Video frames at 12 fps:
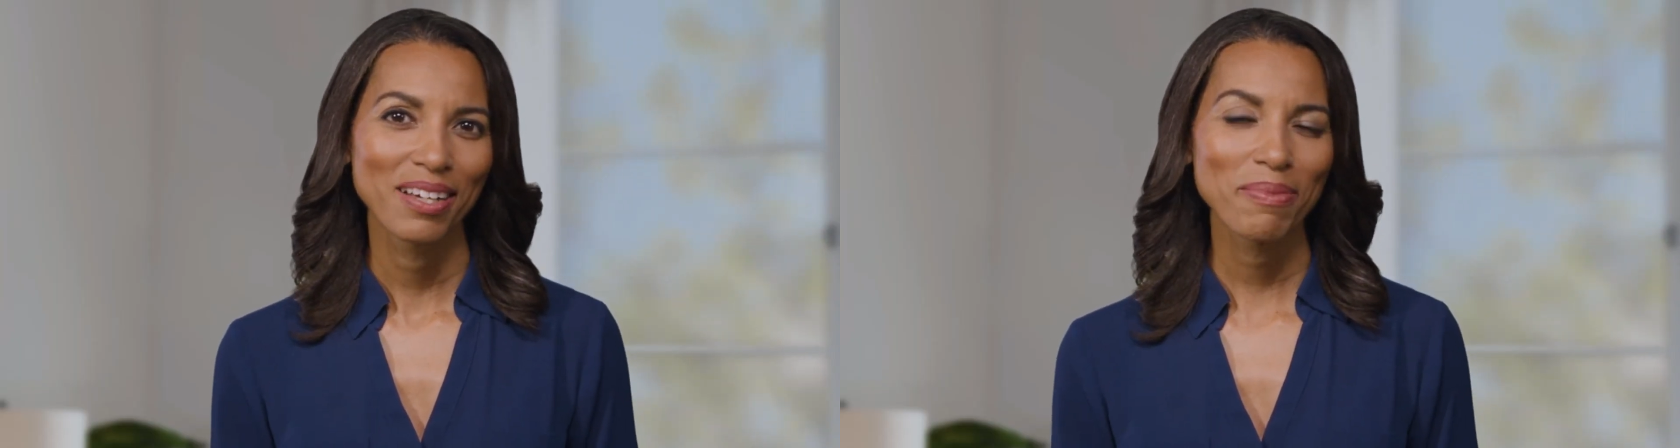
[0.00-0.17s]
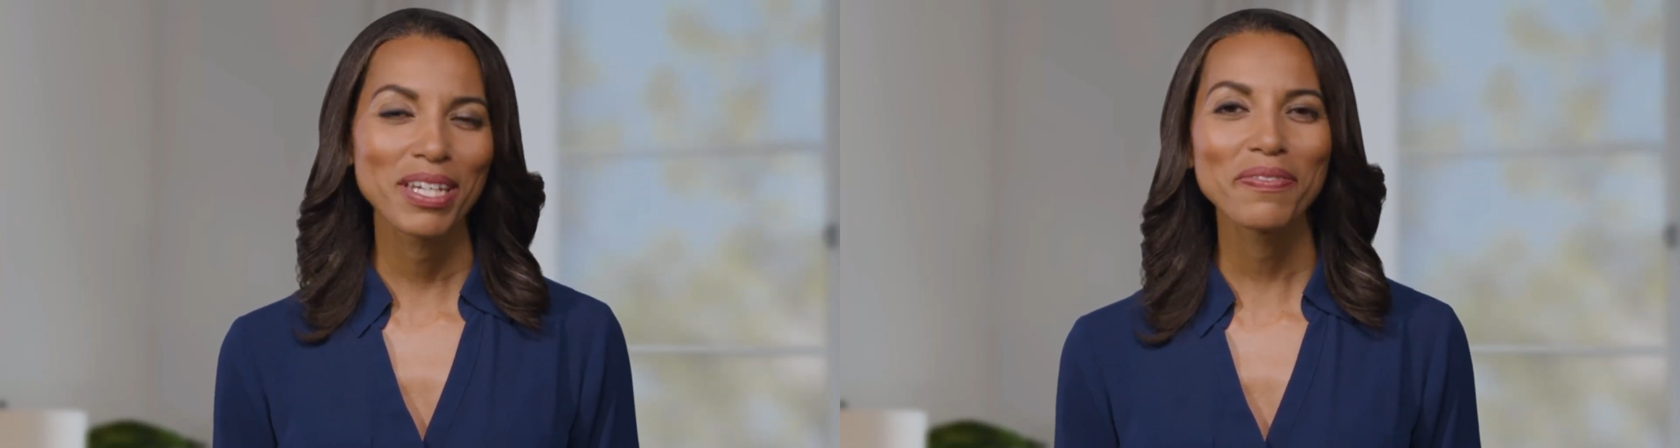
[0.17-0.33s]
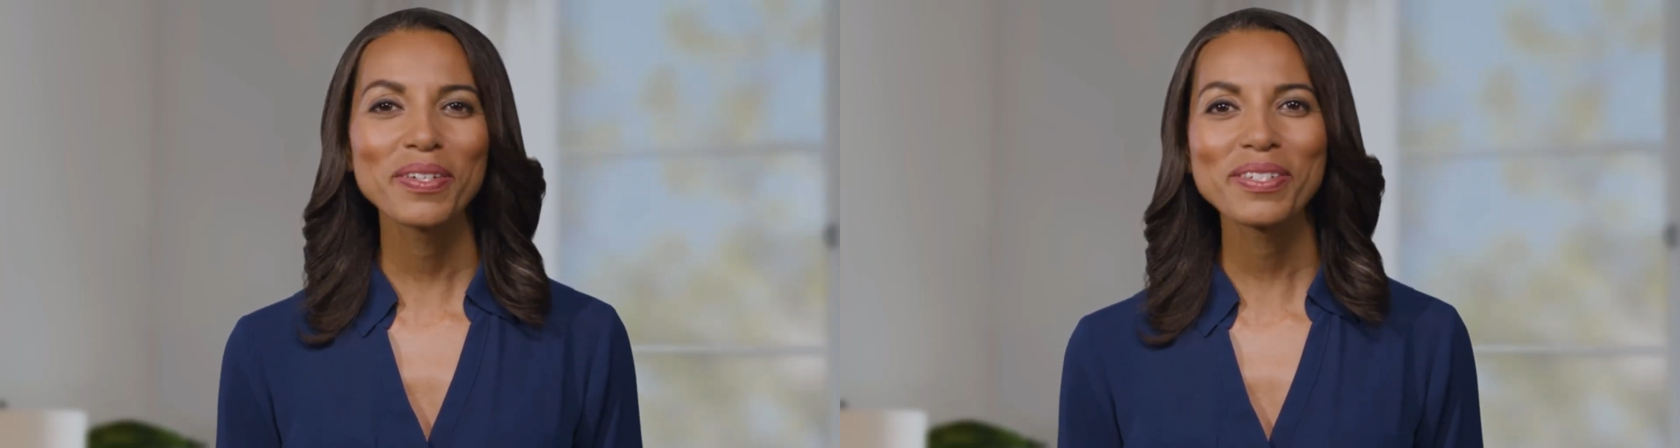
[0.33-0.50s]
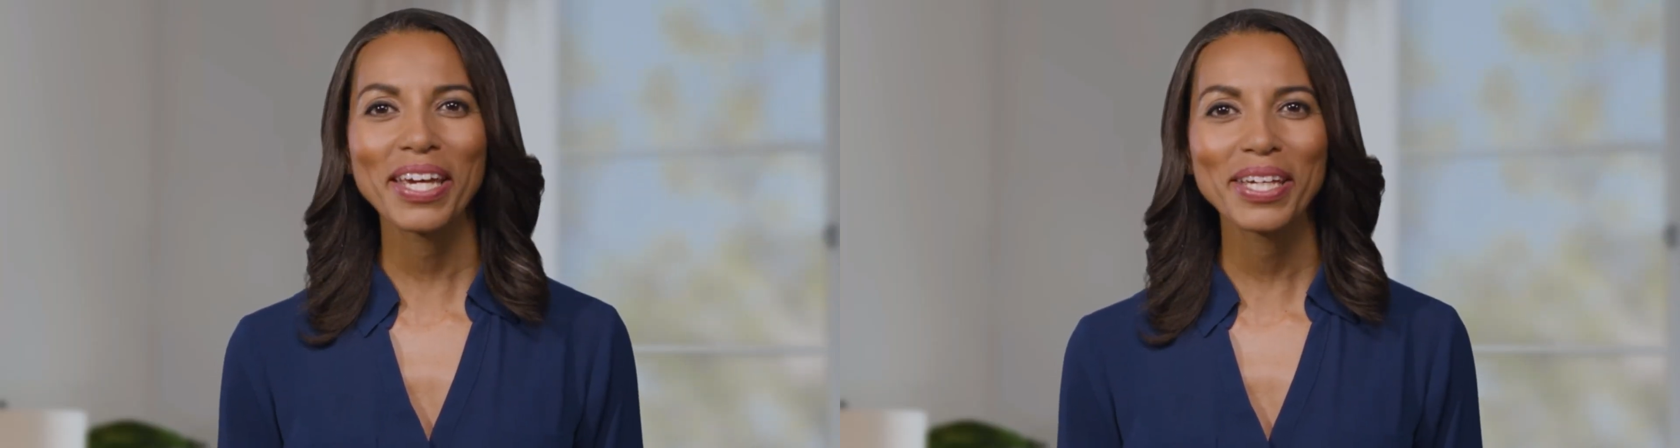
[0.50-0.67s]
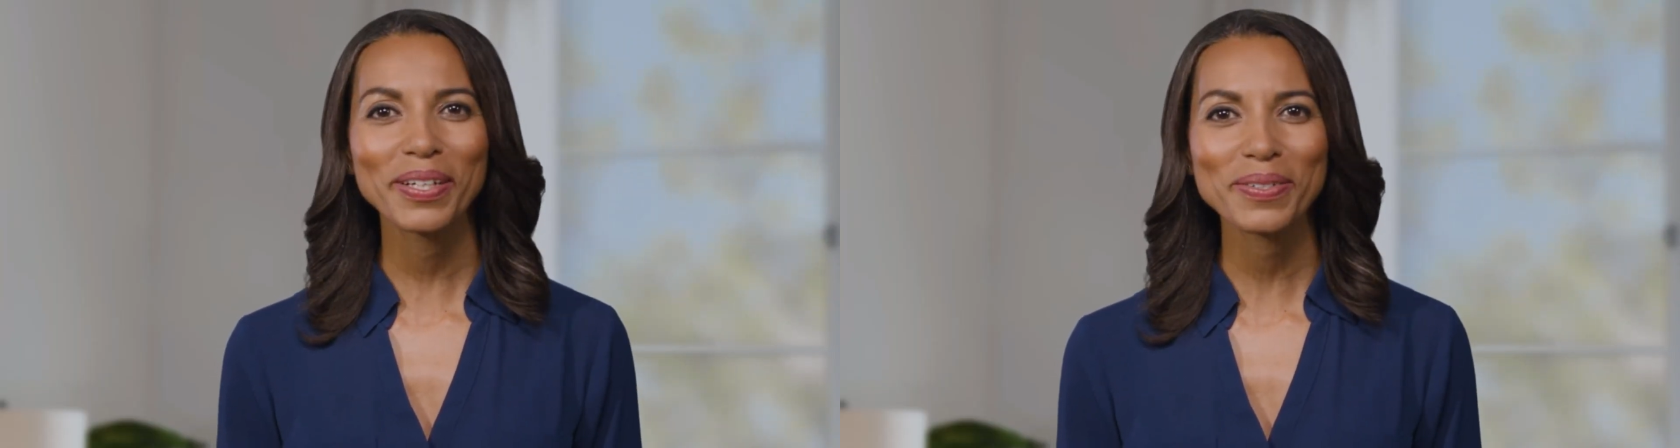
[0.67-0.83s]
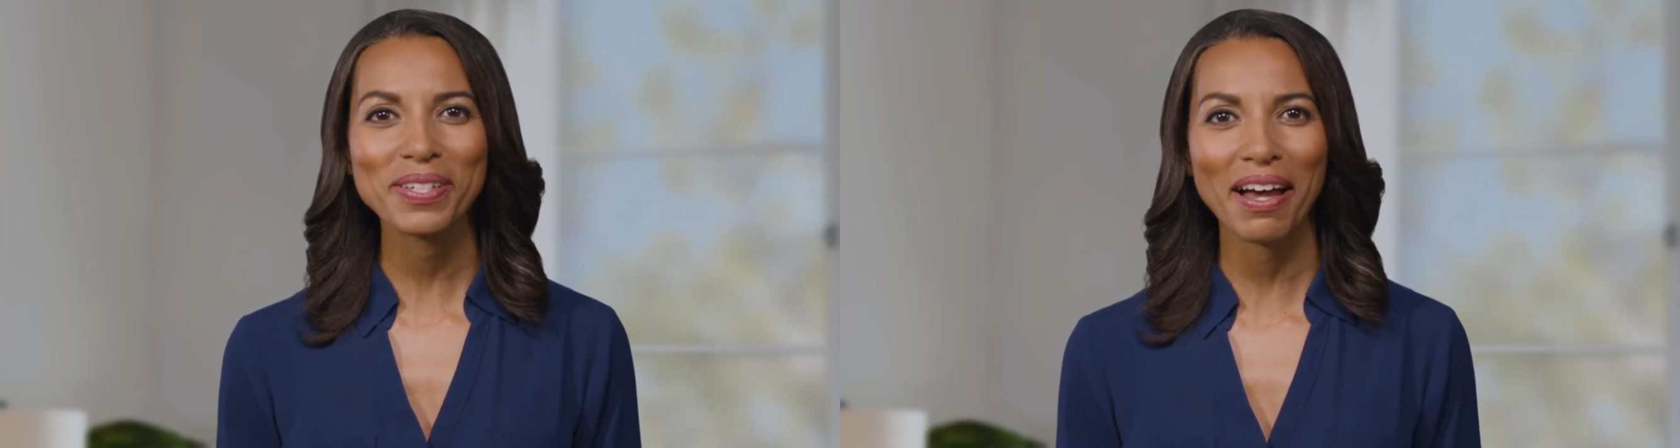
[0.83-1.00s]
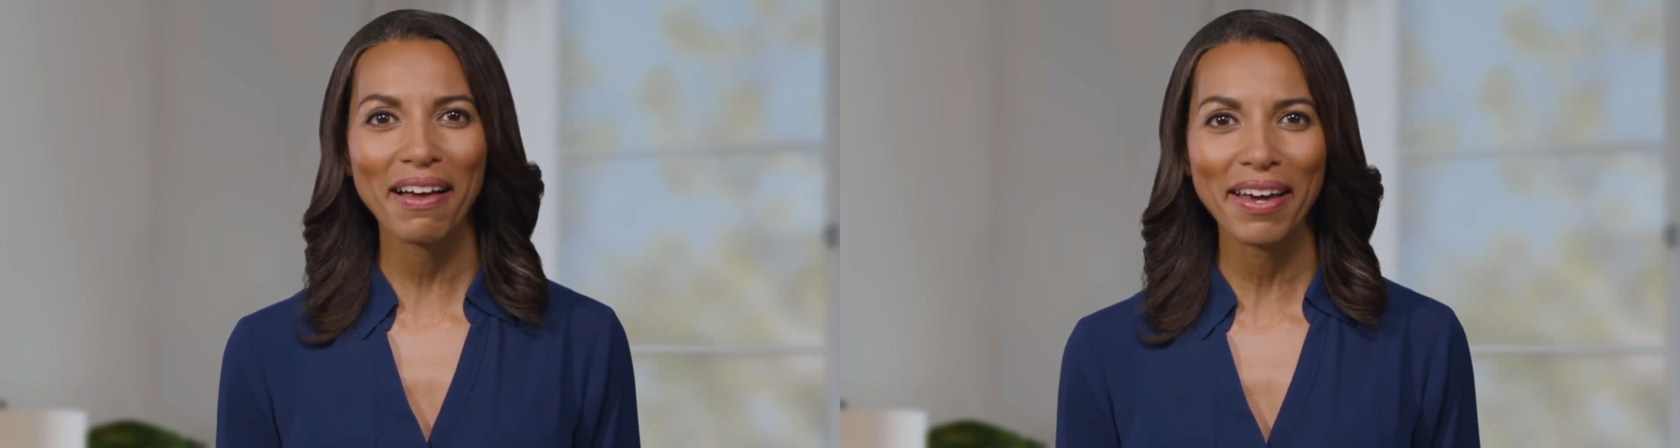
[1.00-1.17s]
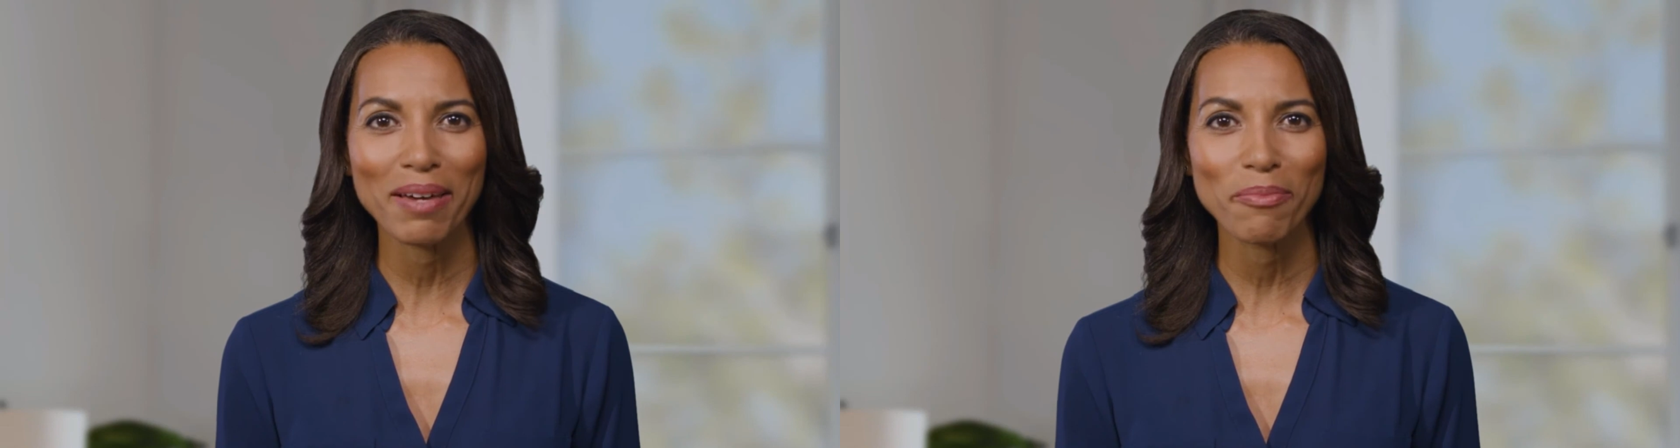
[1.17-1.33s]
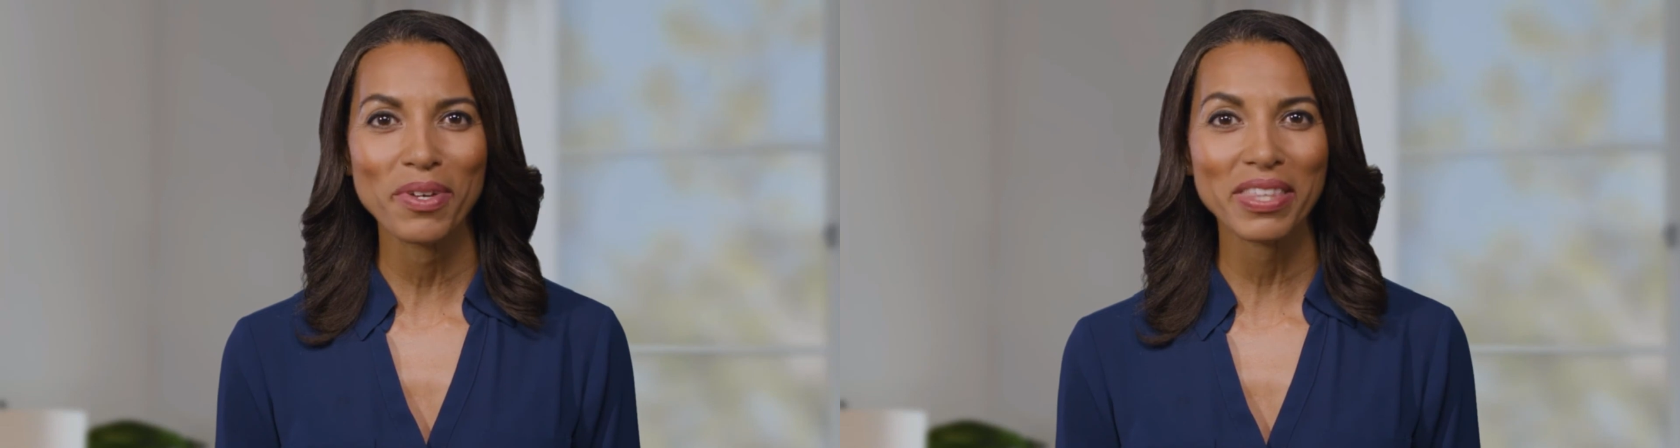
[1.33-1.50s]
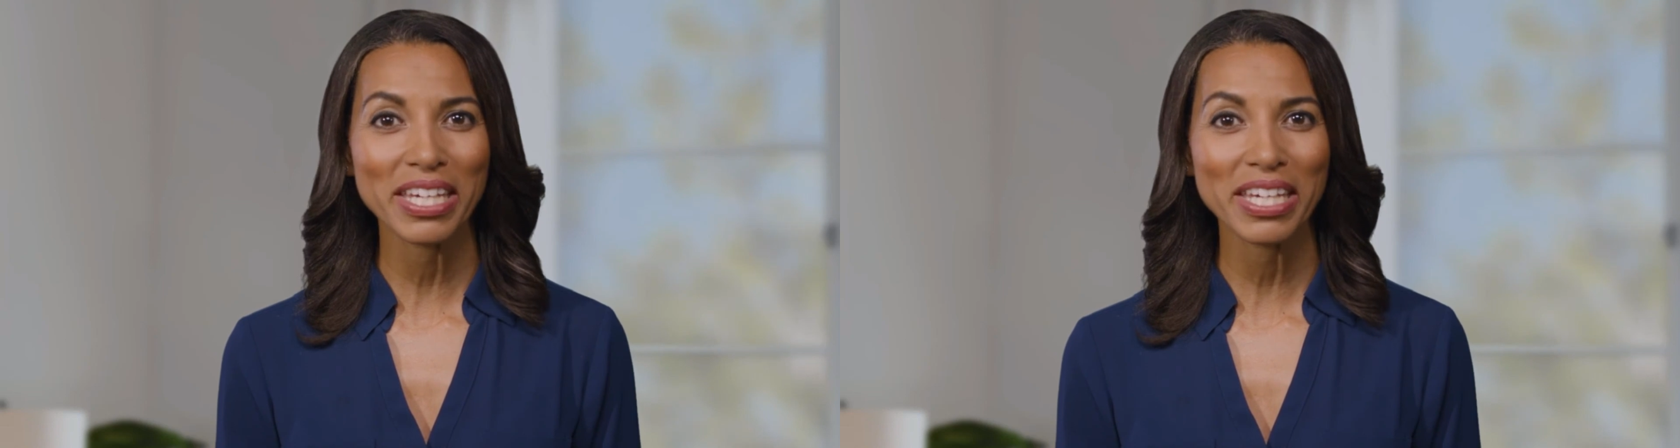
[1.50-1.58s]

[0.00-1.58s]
but if you take your time with